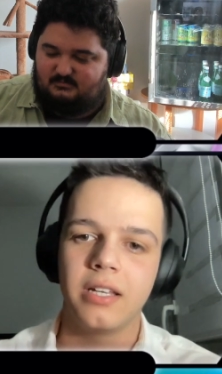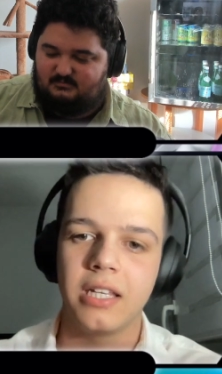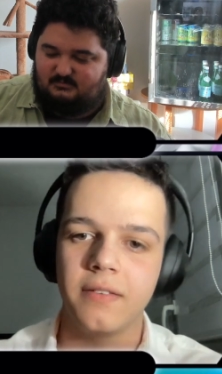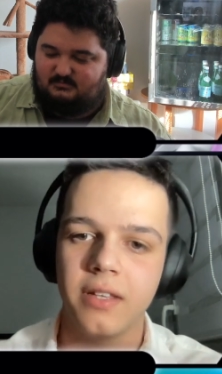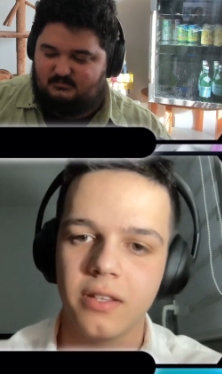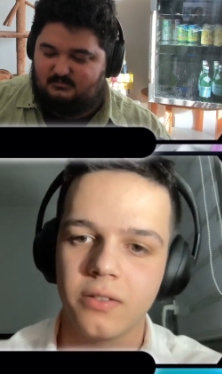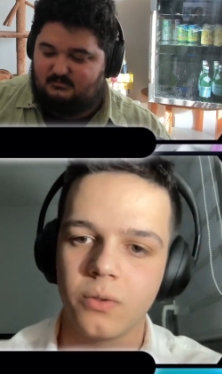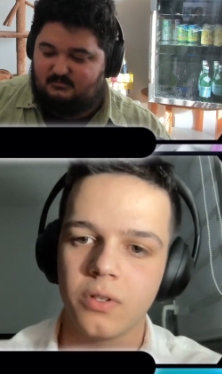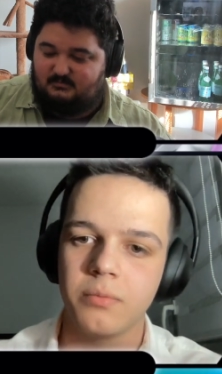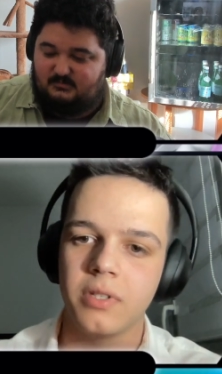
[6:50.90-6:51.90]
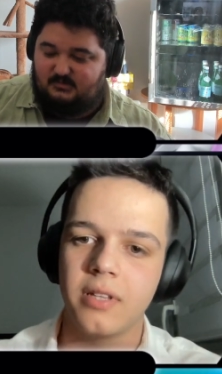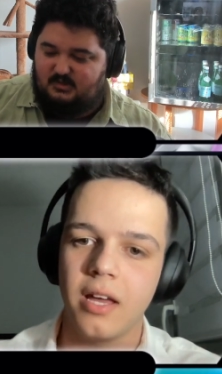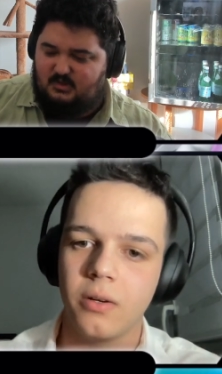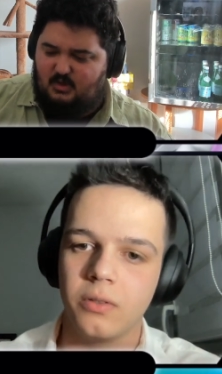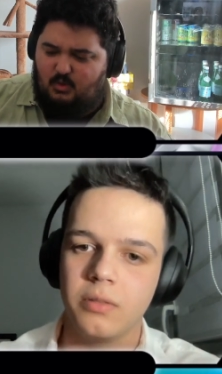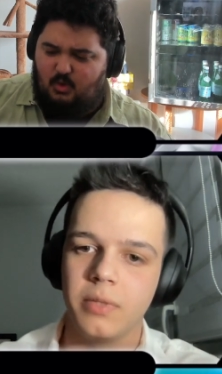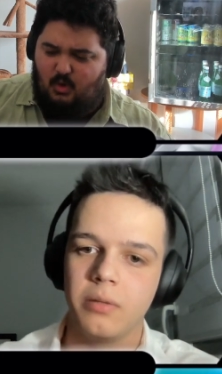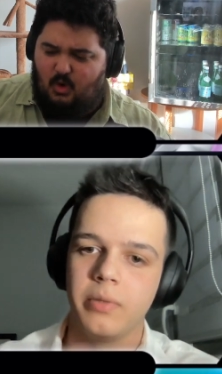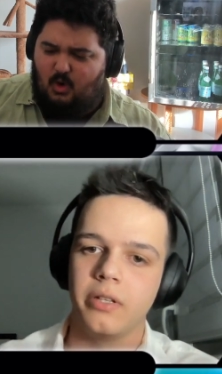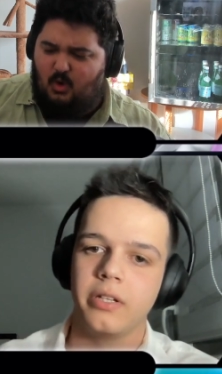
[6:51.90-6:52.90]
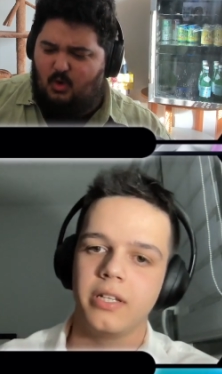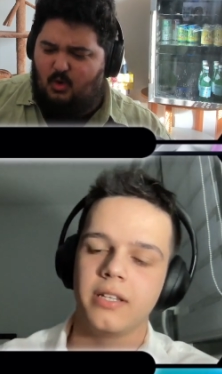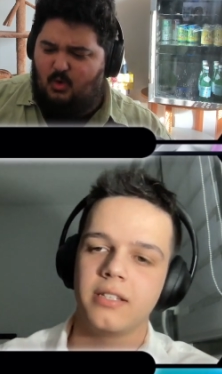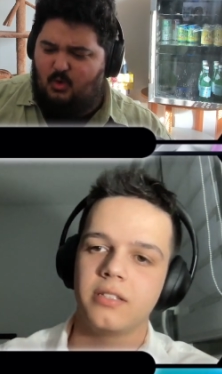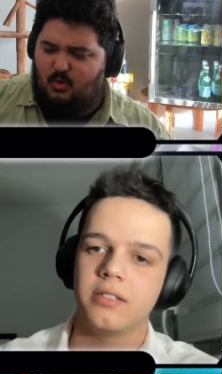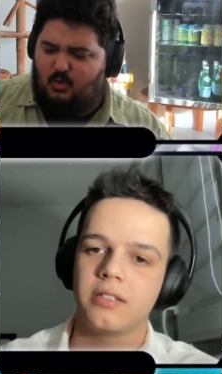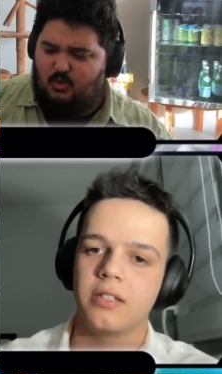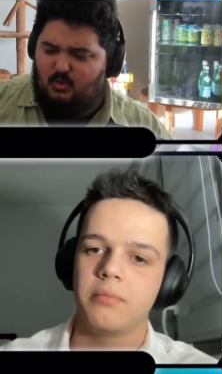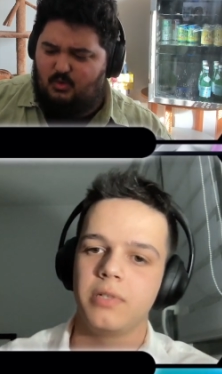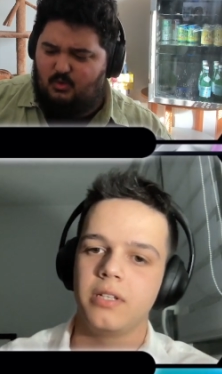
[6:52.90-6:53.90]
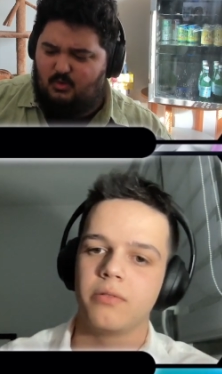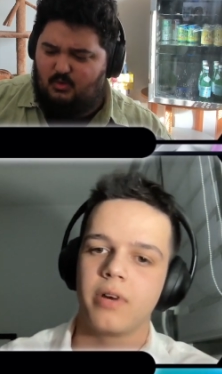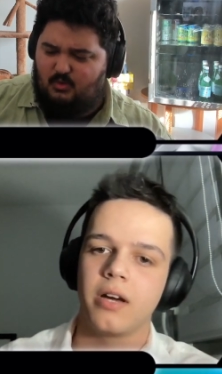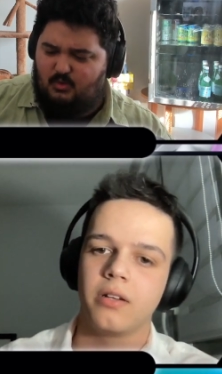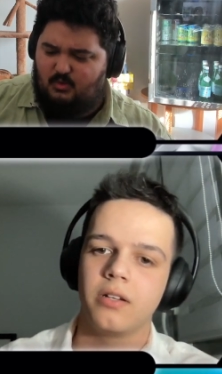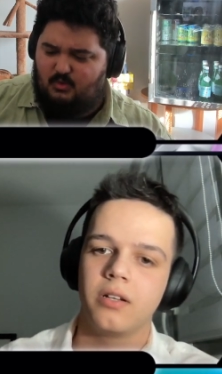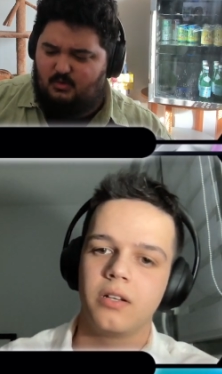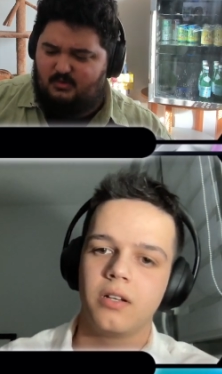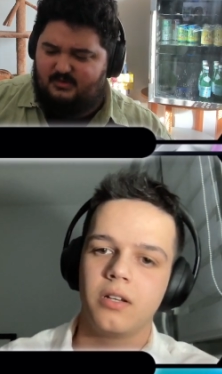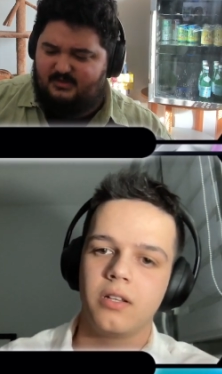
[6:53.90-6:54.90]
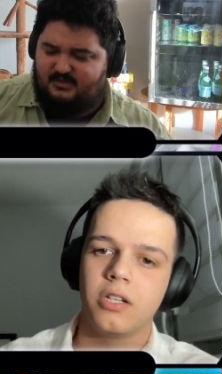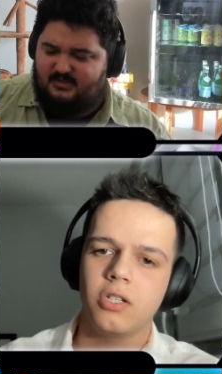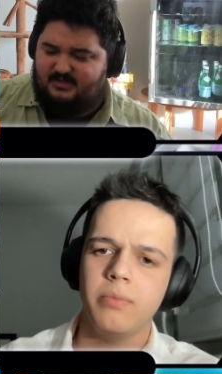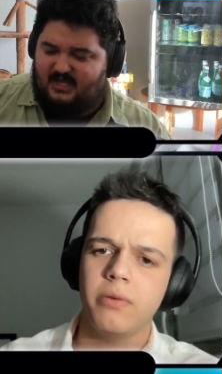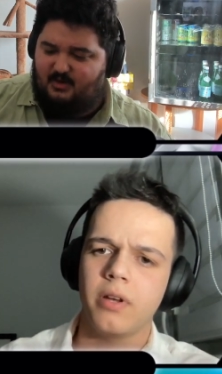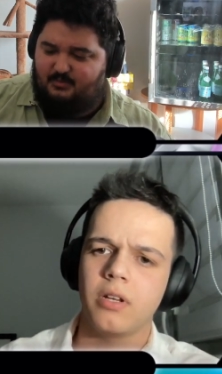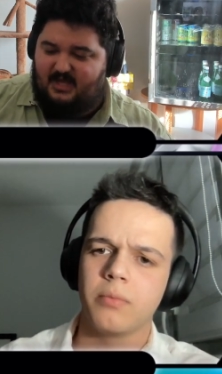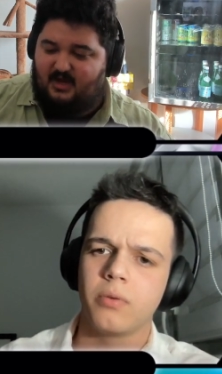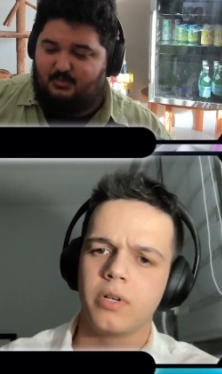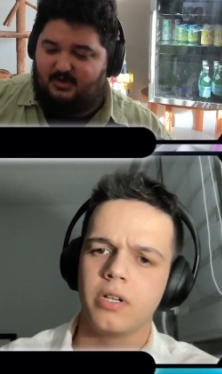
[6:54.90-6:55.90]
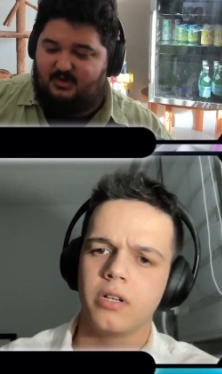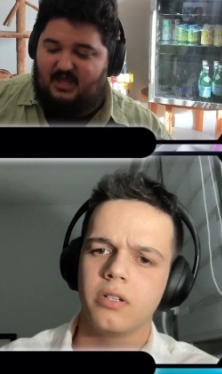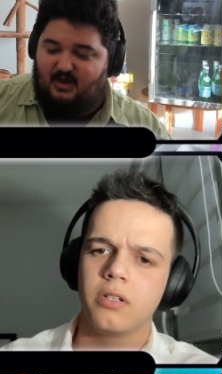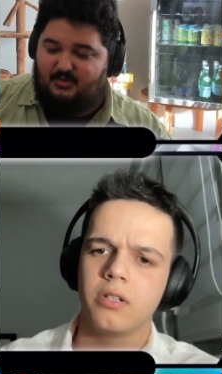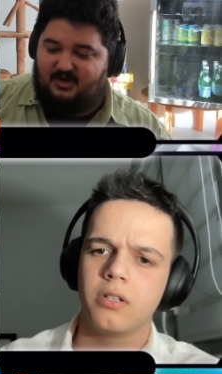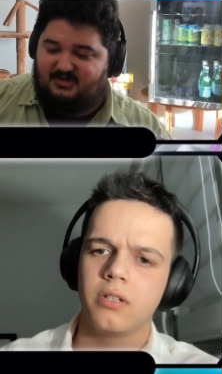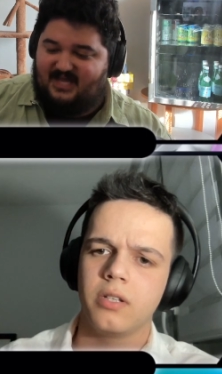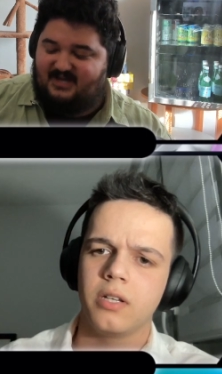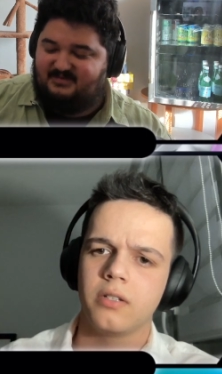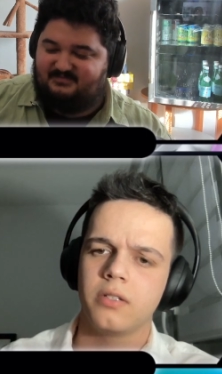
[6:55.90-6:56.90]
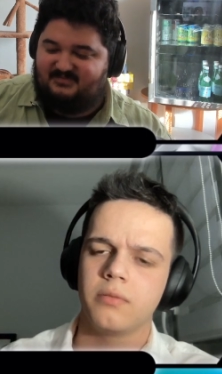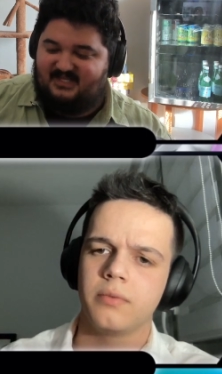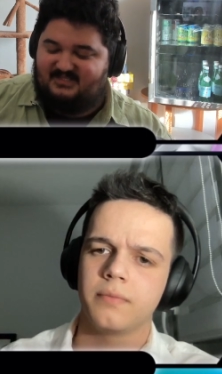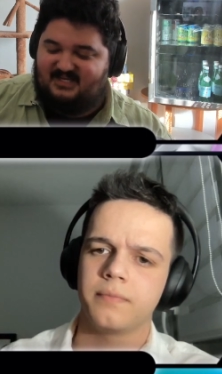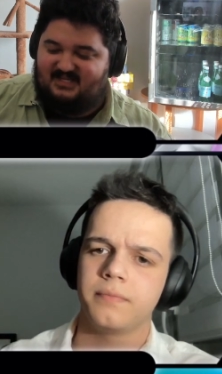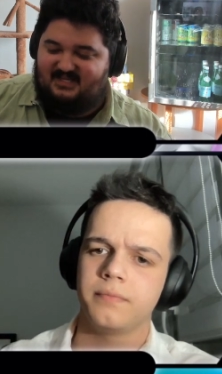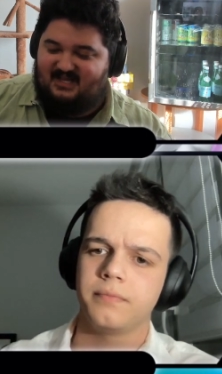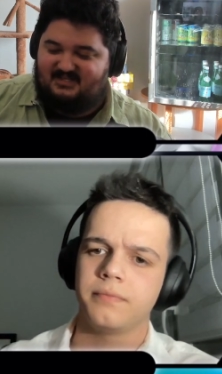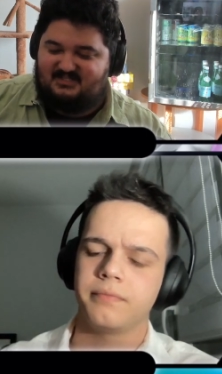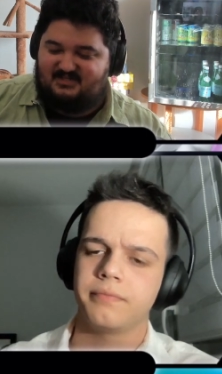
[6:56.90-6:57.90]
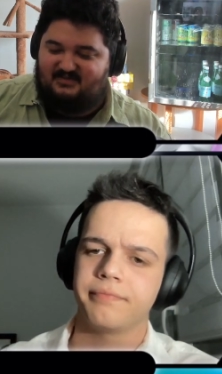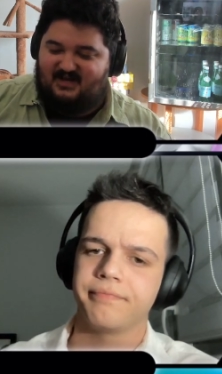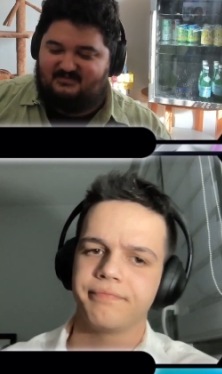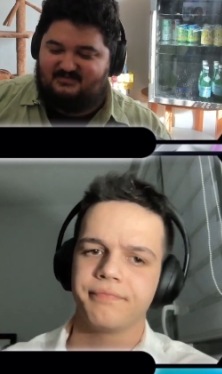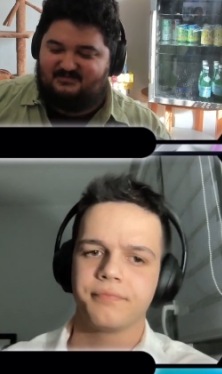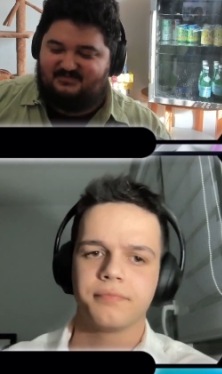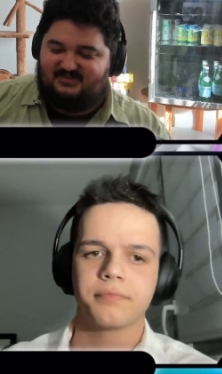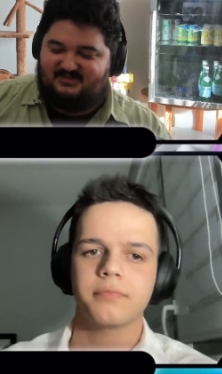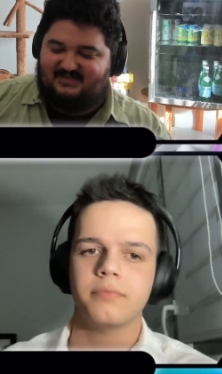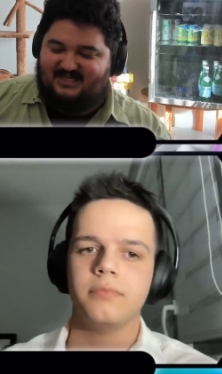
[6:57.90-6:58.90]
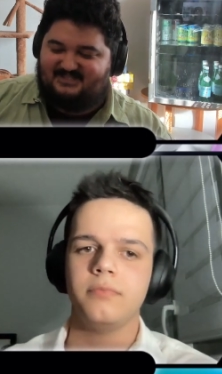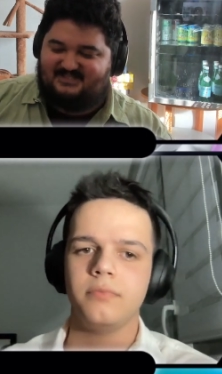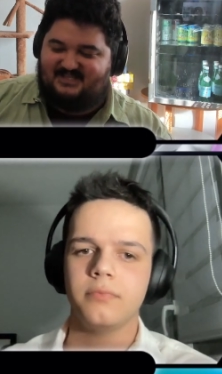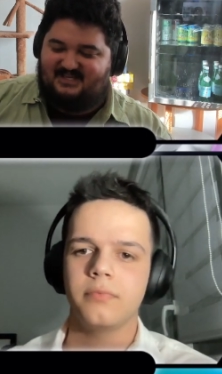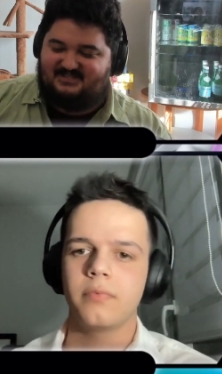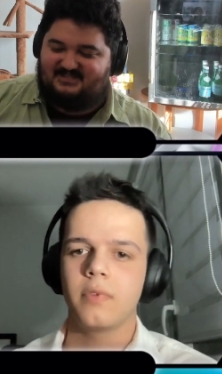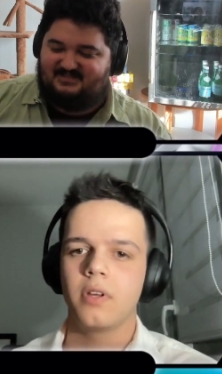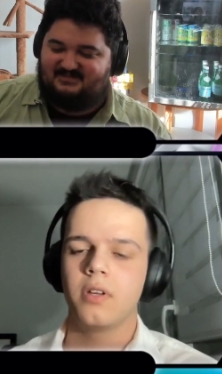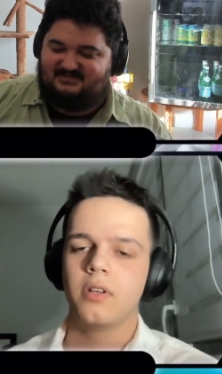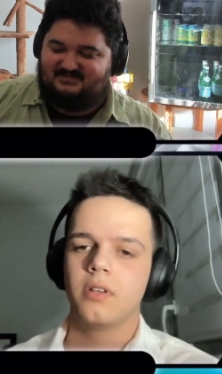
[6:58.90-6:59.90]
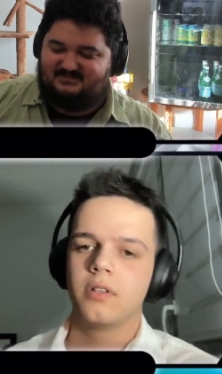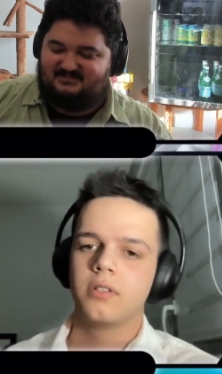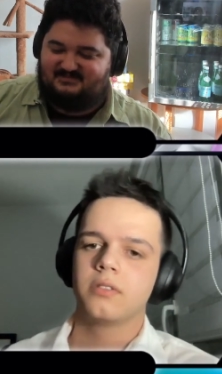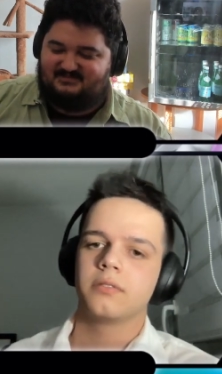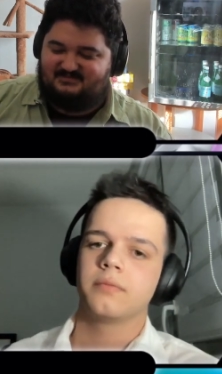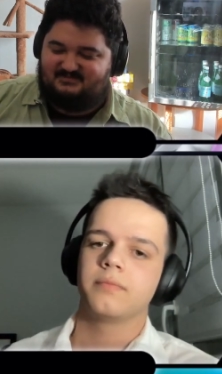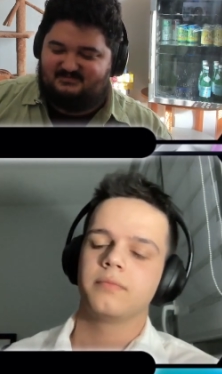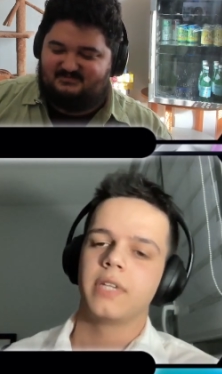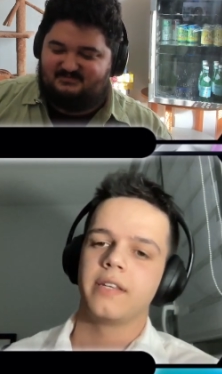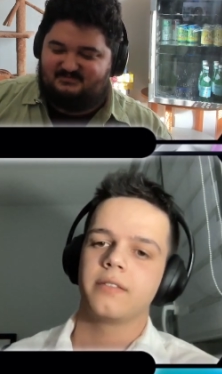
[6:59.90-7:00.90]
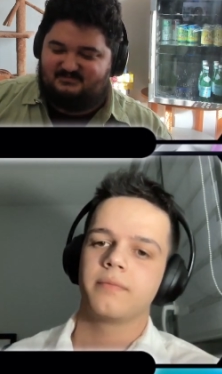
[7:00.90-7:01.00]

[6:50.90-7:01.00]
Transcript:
Speaker 1: giving the Swordsman that ultimate. Ooh! gonna be round.
Speaker 2: Should be yeah, yeah, we yeah, we are dead. It didn't, yeah, it didn't survive. That stinks. Nice.